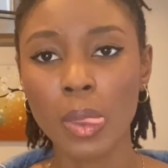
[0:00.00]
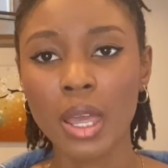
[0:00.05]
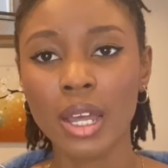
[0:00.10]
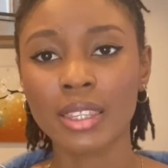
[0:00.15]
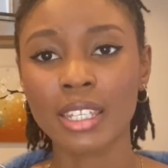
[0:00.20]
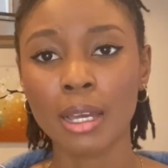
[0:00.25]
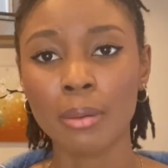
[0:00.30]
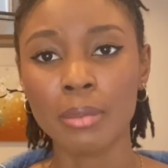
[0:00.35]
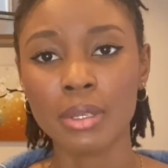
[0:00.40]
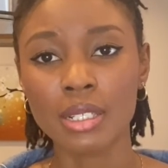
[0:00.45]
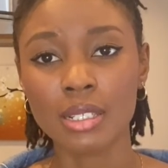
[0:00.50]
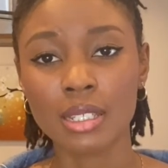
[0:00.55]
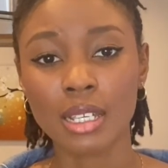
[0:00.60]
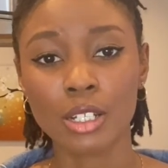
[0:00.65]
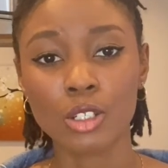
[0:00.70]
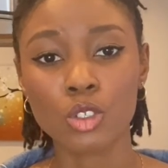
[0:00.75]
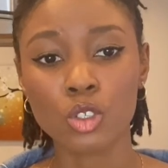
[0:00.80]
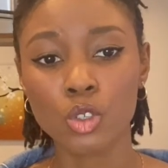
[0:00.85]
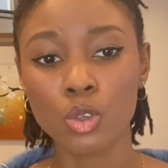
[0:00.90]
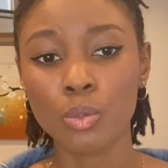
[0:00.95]
That means
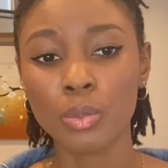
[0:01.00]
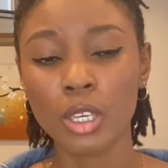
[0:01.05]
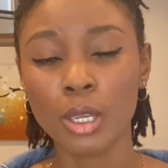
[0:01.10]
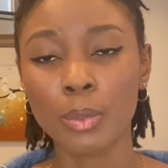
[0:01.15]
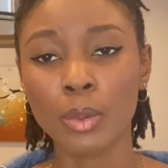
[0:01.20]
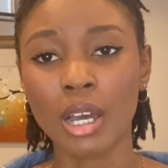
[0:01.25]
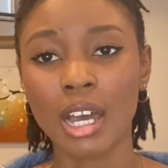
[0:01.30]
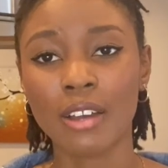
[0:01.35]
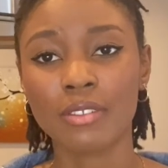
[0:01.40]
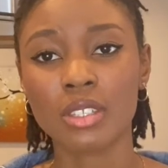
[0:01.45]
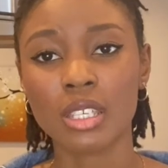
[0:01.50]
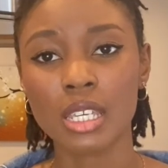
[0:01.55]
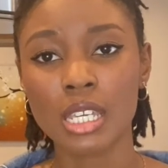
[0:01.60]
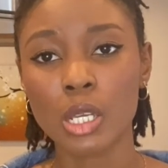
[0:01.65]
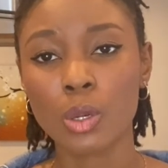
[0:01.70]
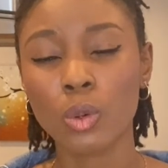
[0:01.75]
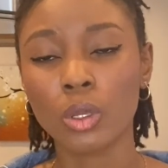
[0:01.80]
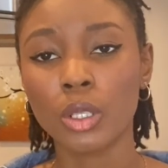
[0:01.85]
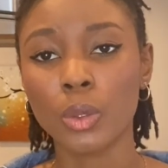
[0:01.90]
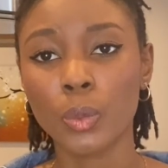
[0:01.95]
that two people have to
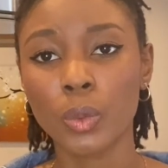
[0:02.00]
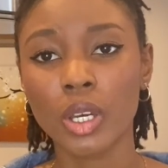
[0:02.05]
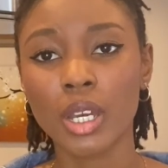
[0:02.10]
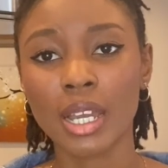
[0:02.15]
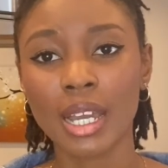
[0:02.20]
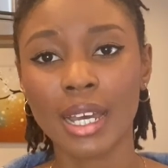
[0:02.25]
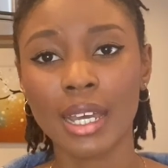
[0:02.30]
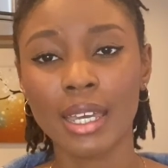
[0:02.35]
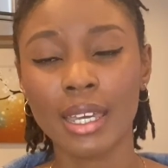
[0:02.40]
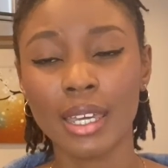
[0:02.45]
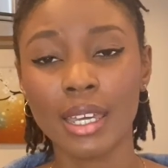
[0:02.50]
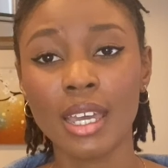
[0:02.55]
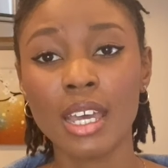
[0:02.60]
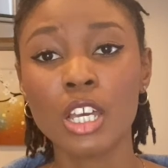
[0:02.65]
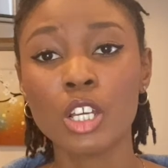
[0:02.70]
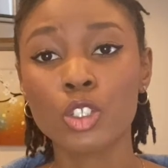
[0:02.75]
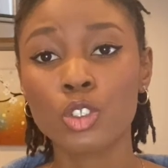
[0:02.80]
equally work at it.